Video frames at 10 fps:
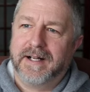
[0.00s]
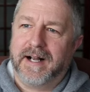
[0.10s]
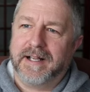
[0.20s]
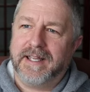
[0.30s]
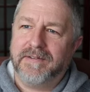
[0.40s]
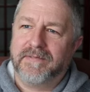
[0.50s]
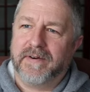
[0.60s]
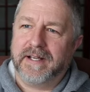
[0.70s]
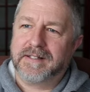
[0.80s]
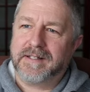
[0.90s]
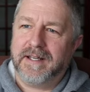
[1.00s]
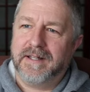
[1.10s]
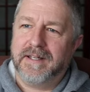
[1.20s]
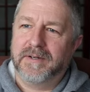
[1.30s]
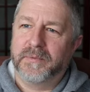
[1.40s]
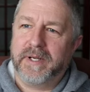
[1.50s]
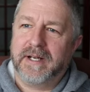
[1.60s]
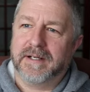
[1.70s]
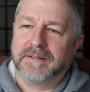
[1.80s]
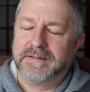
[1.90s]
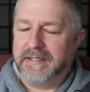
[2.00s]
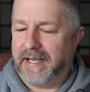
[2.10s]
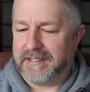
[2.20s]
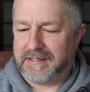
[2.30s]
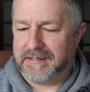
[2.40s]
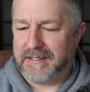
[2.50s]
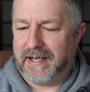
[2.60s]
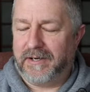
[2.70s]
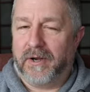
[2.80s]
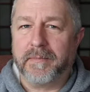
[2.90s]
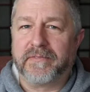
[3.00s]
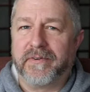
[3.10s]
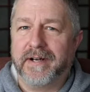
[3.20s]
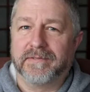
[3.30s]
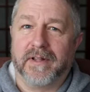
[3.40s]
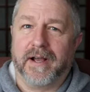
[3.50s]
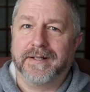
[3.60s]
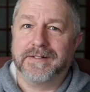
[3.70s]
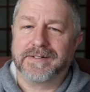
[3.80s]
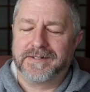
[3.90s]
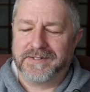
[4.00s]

Uh, he fights in the arena. Yes. I don't know. I'm afraid of lions.